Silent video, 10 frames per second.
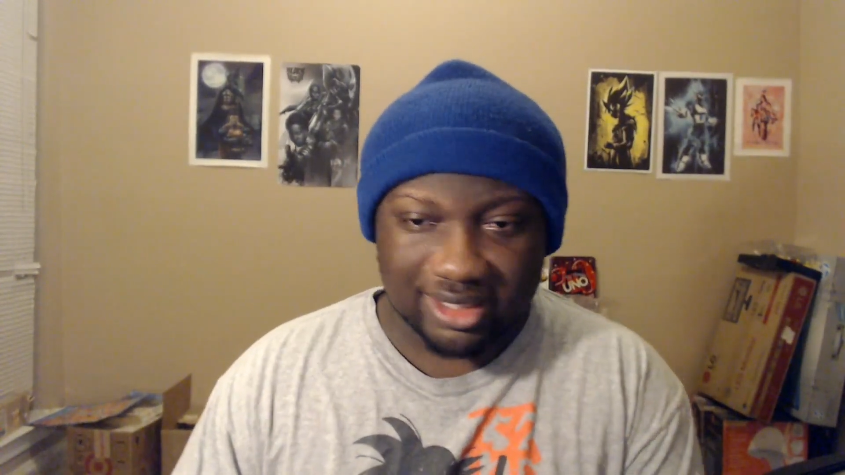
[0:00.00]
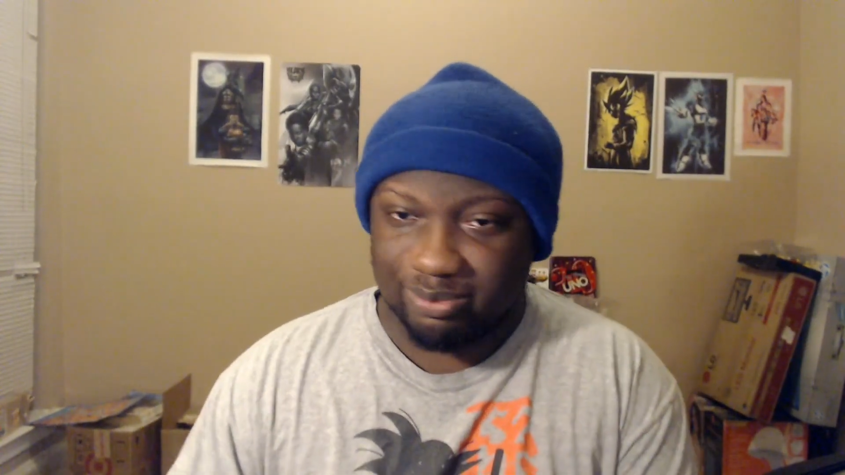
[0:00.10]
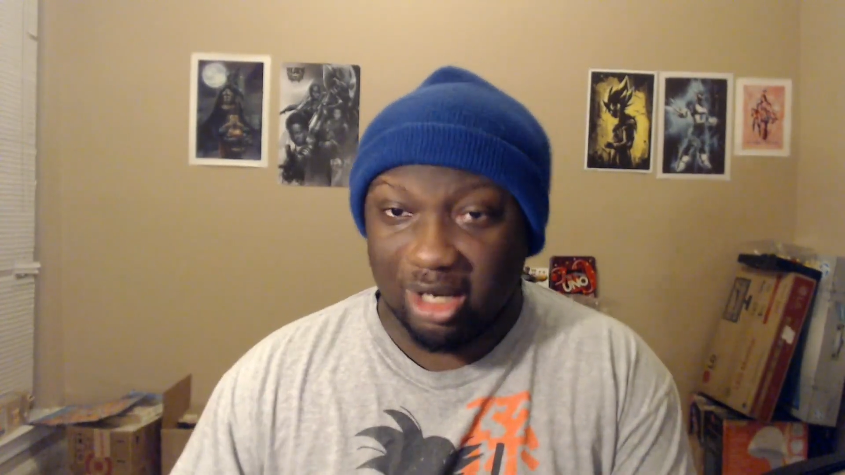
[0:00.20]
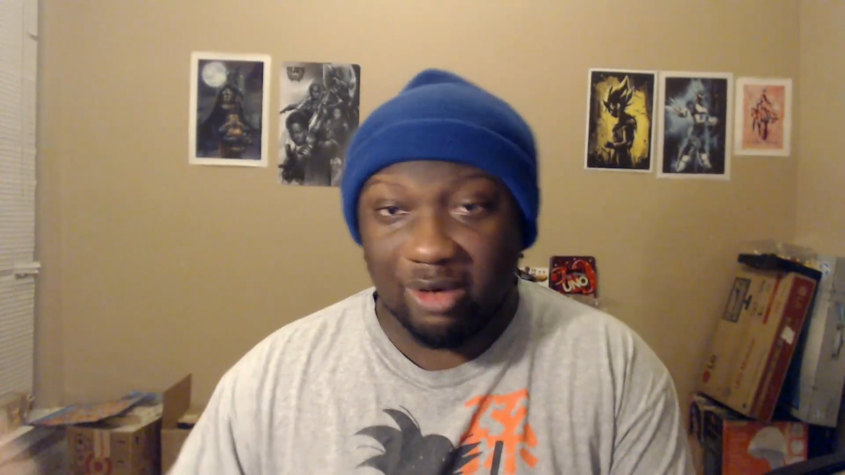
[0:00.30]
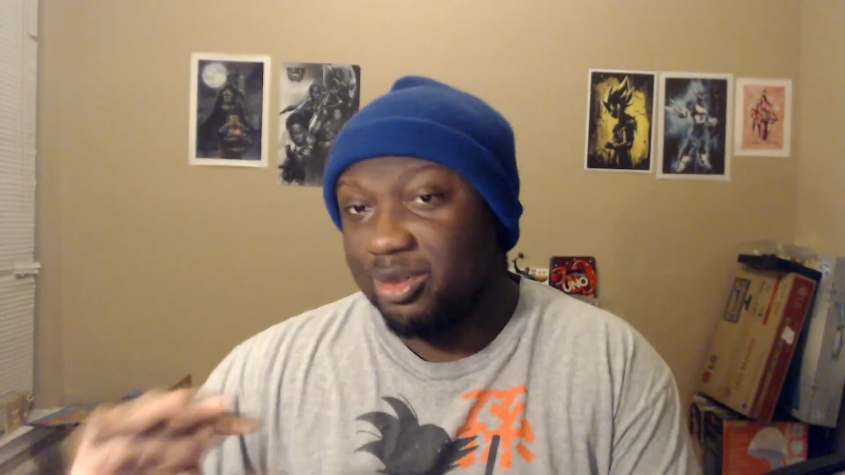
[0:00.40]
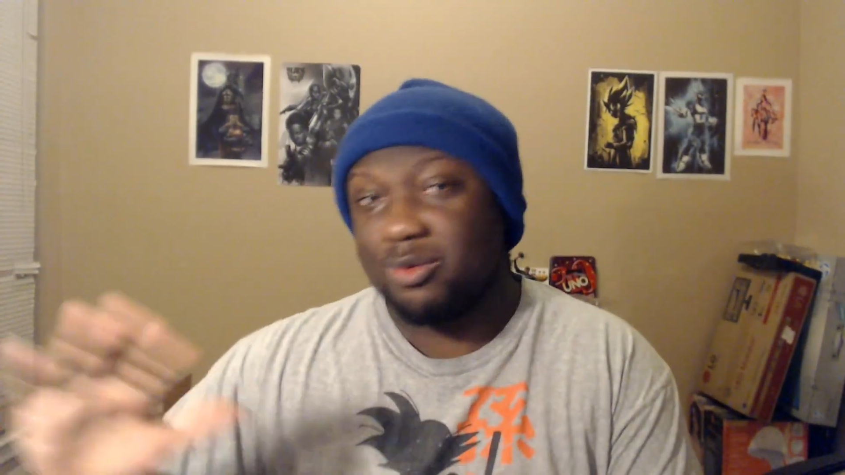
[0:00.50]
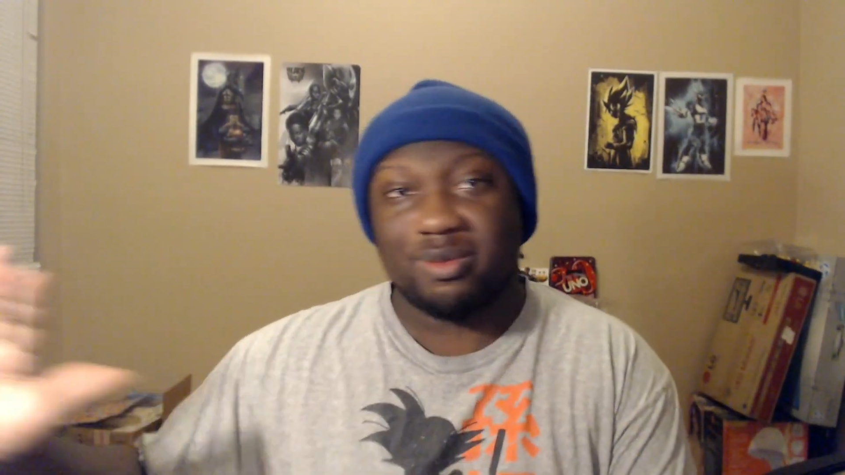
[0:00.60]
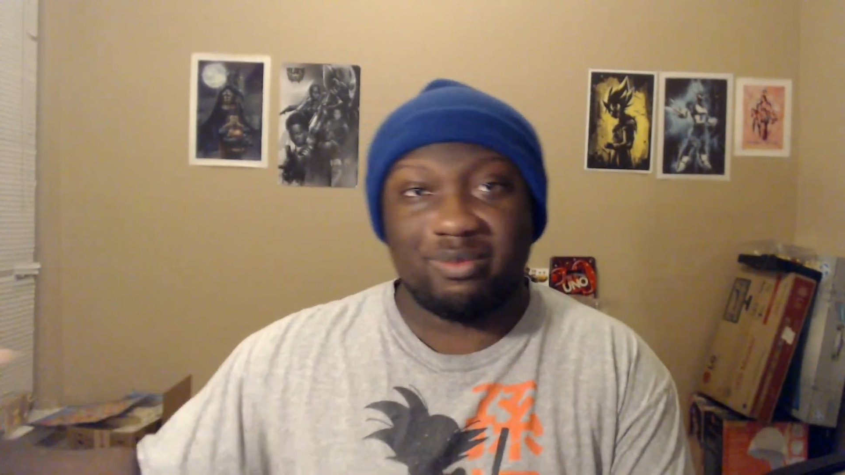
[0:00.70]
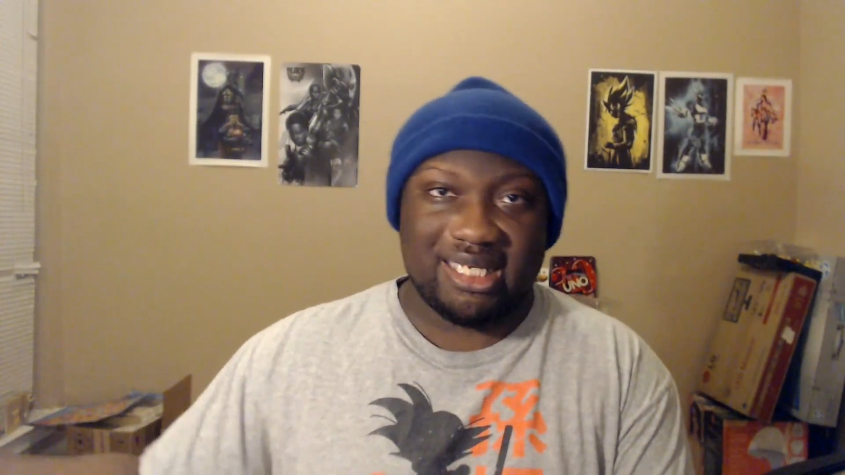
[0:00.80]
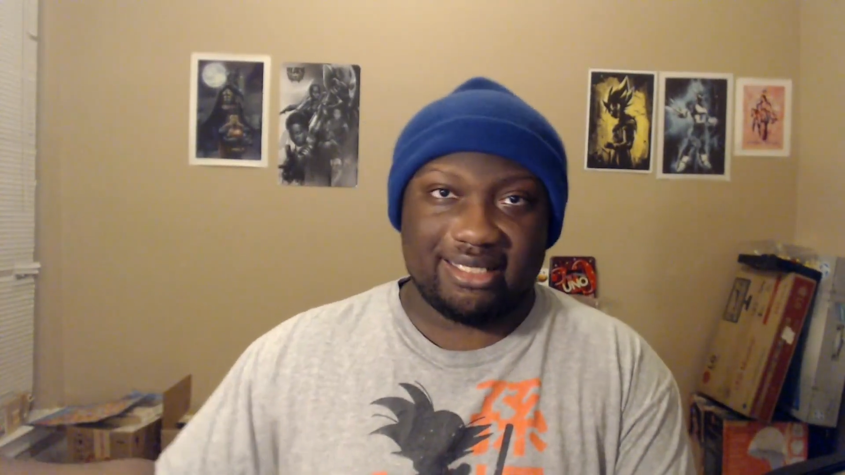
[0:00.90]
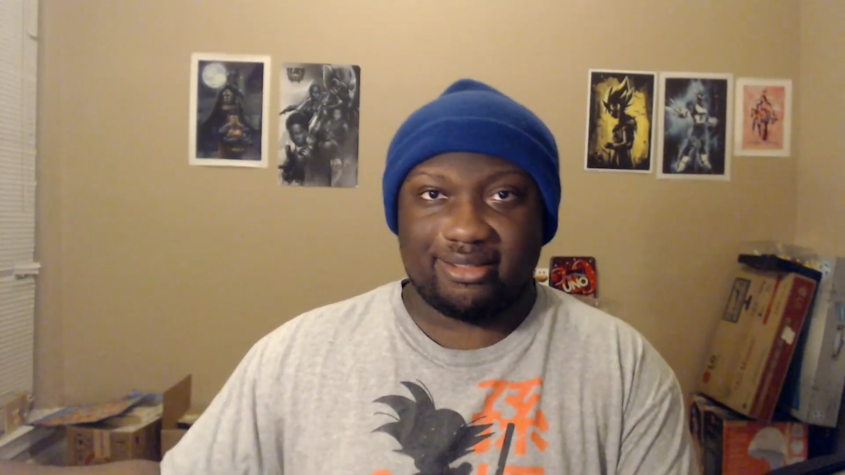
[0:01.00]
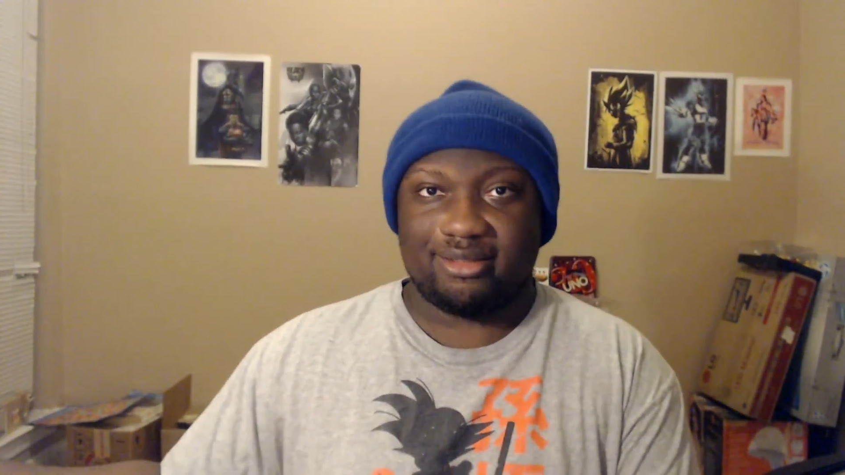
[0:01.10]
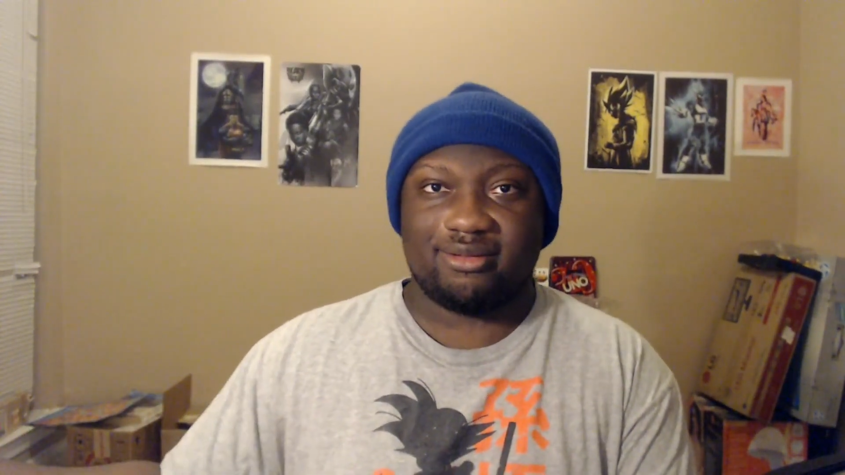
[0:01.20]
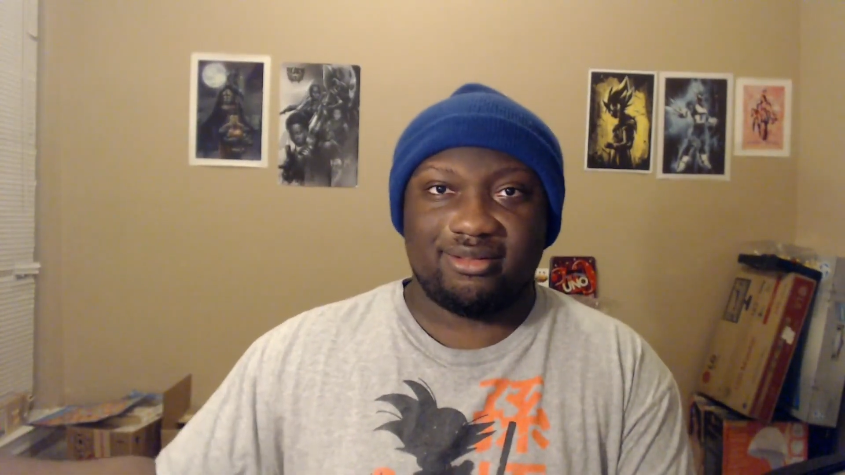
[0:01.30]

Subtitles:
Because Bumblebee was amazing.